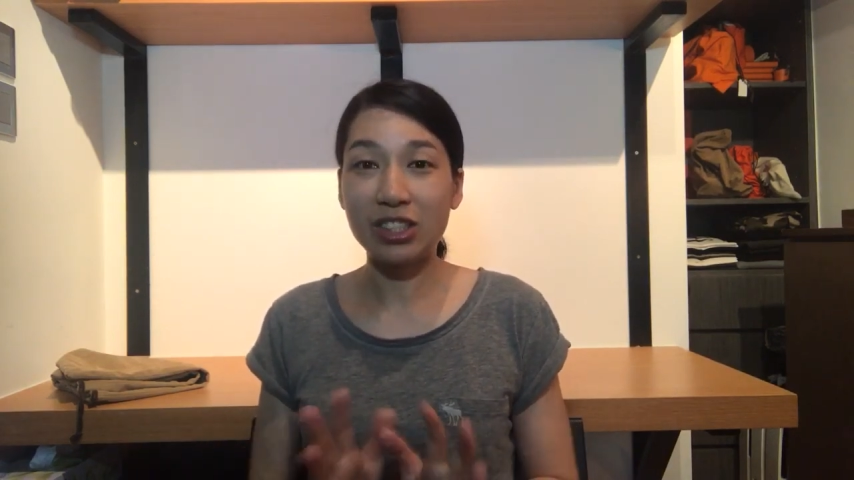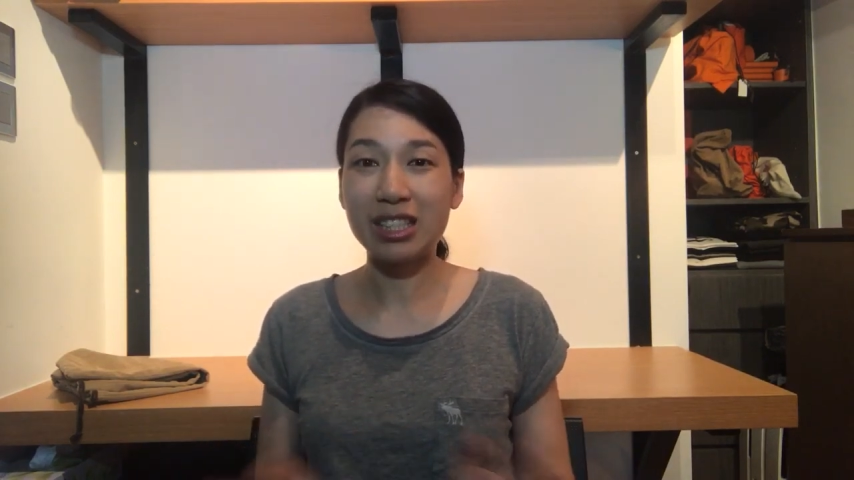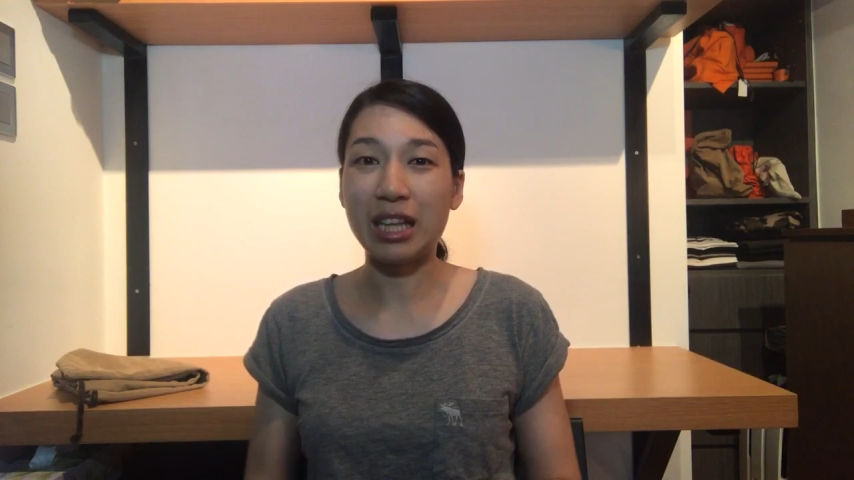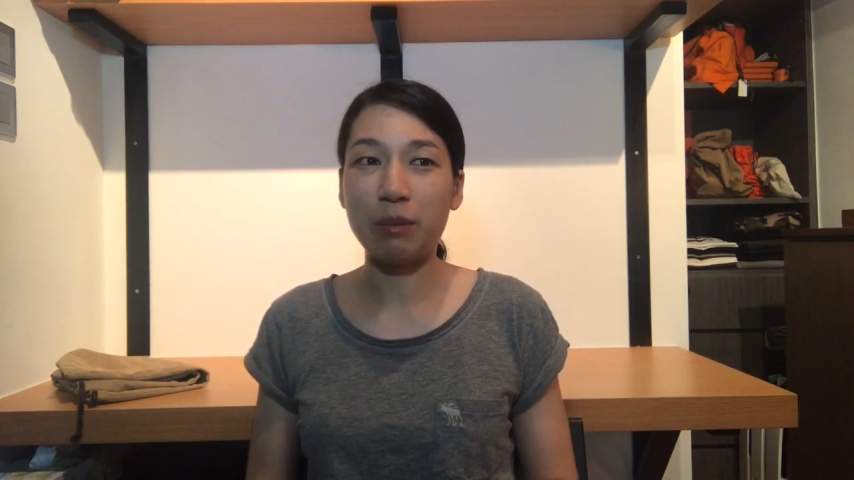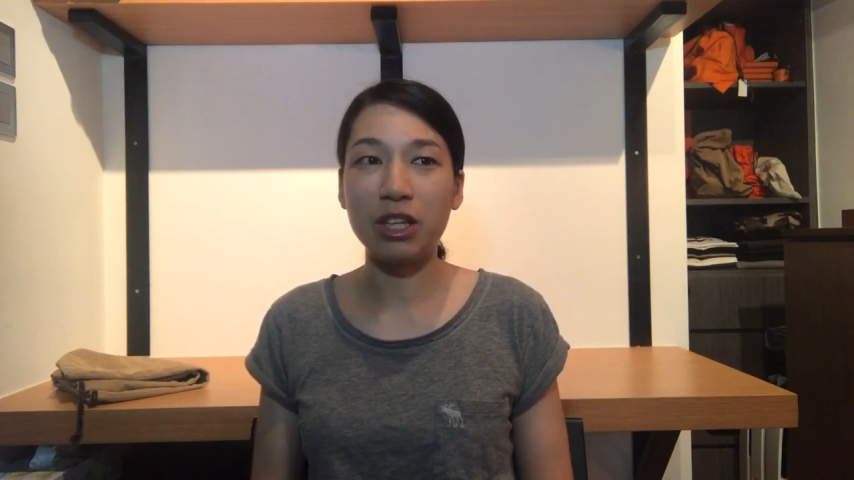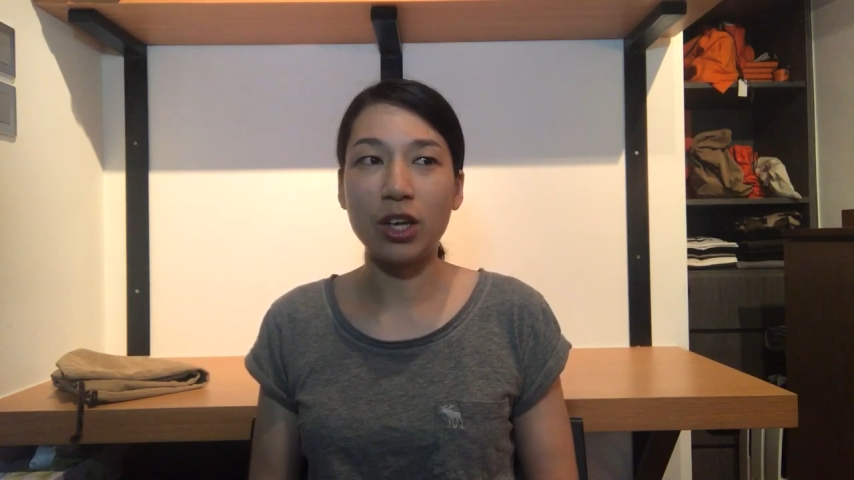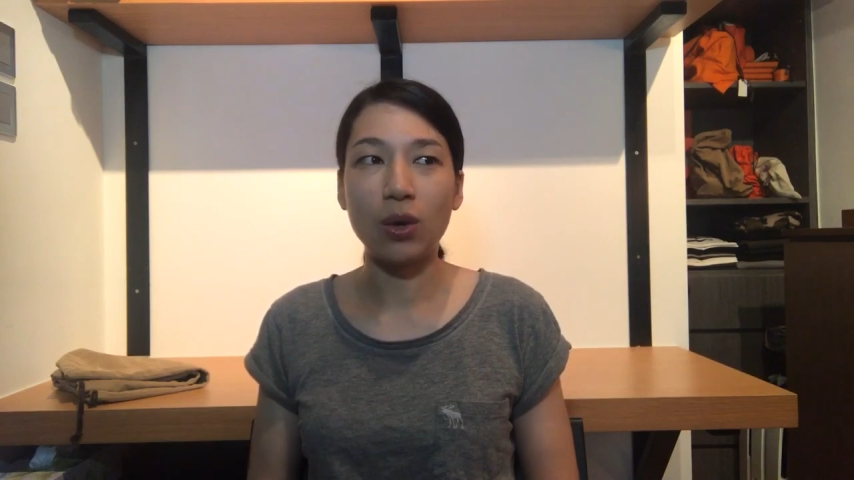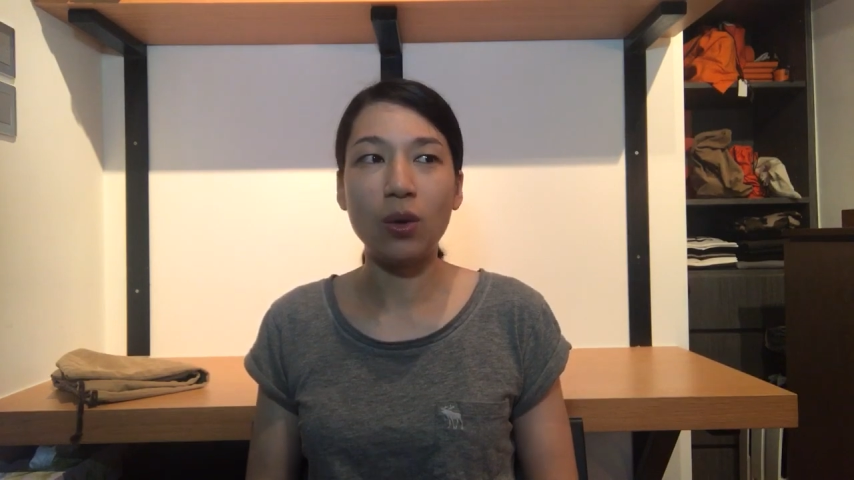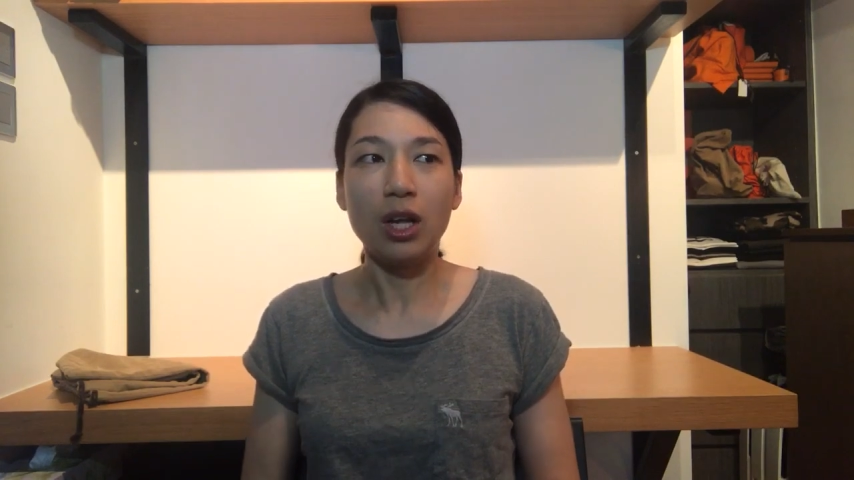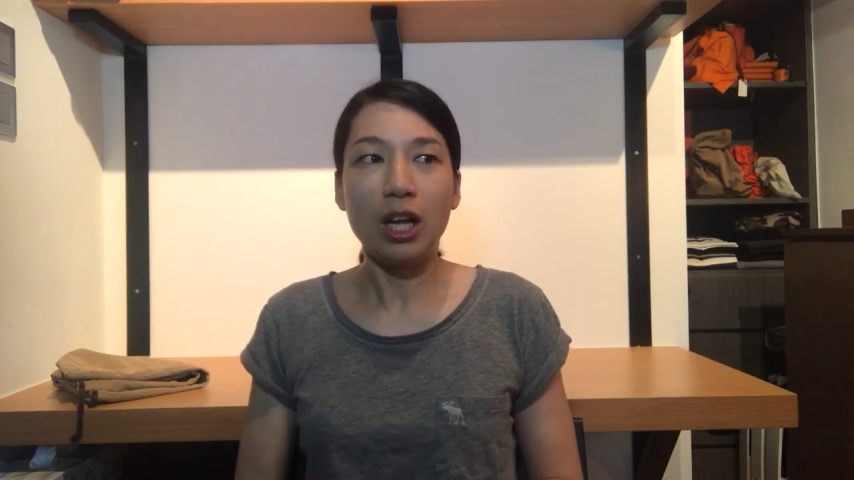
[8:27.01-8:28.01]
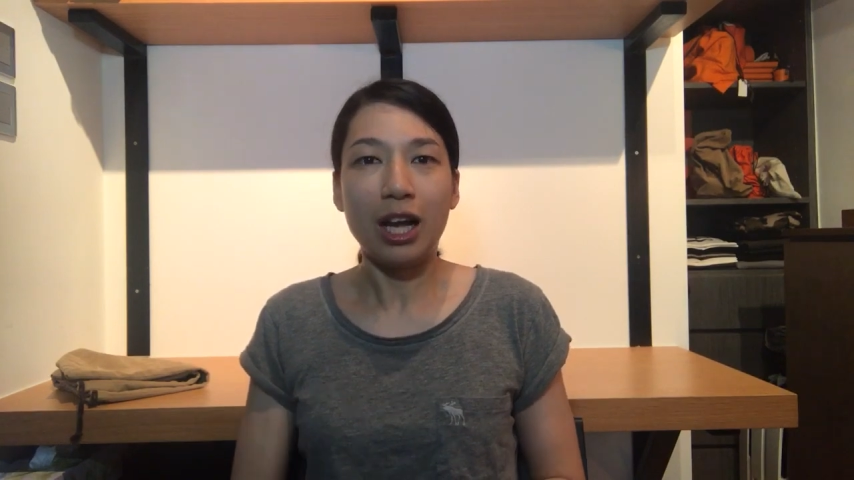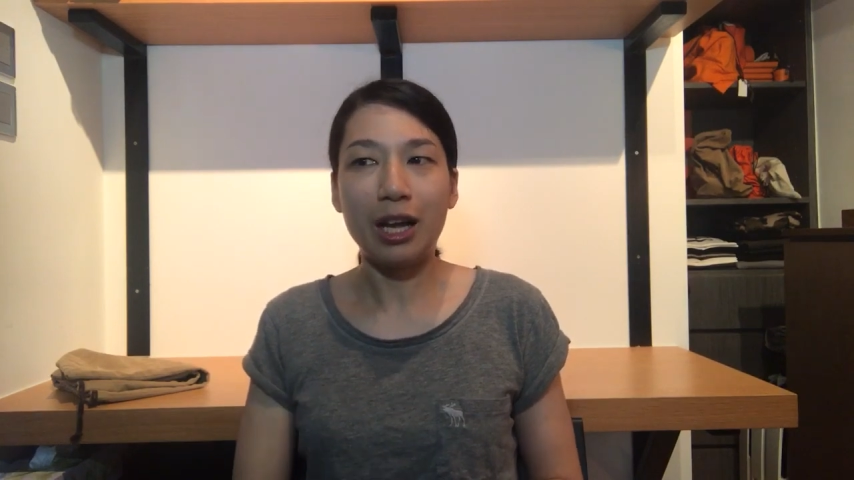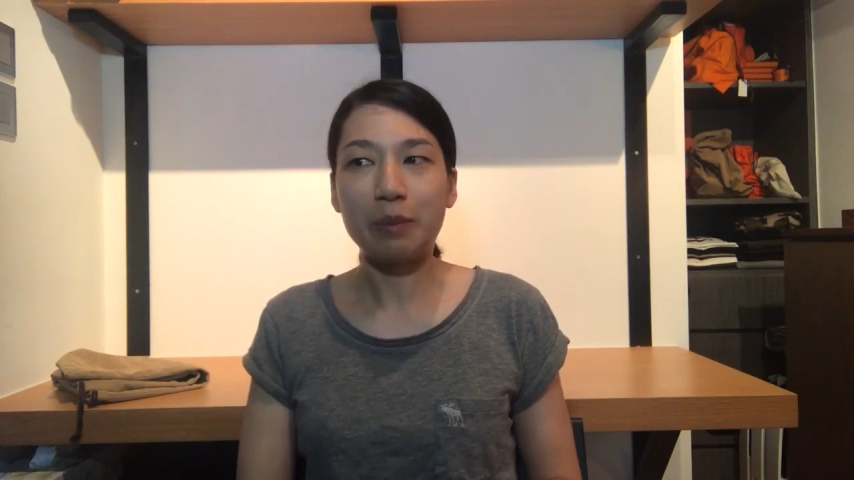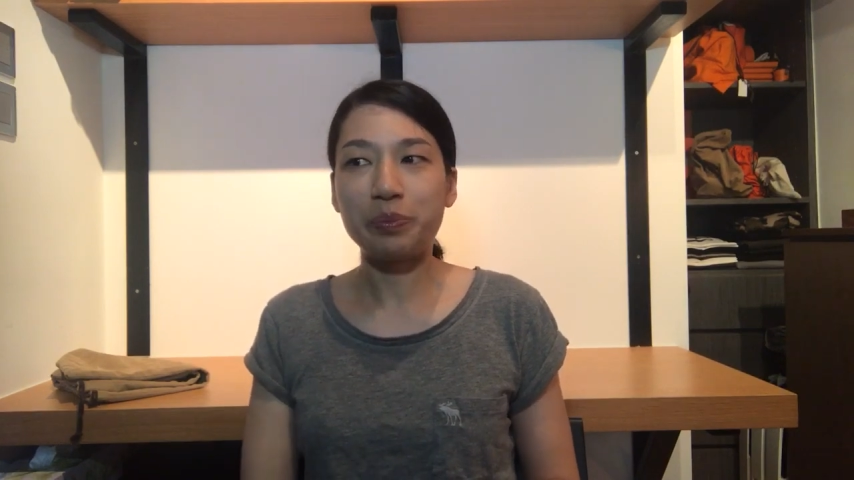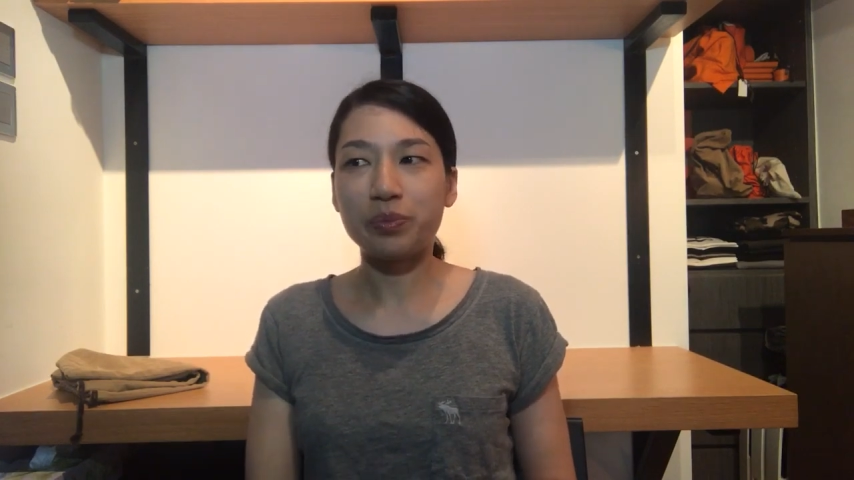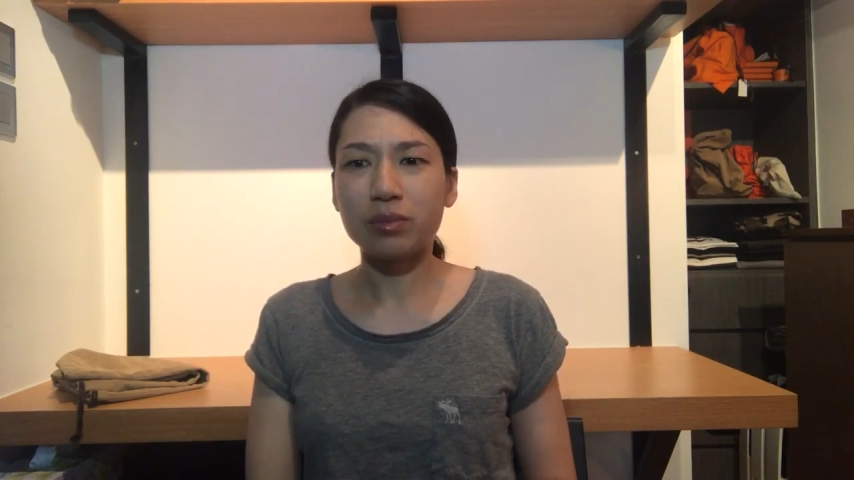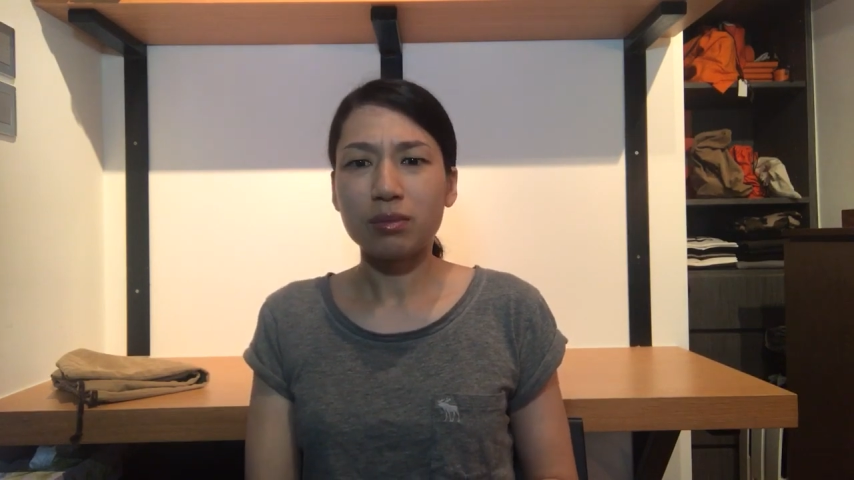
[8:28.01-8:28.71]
just let me know. And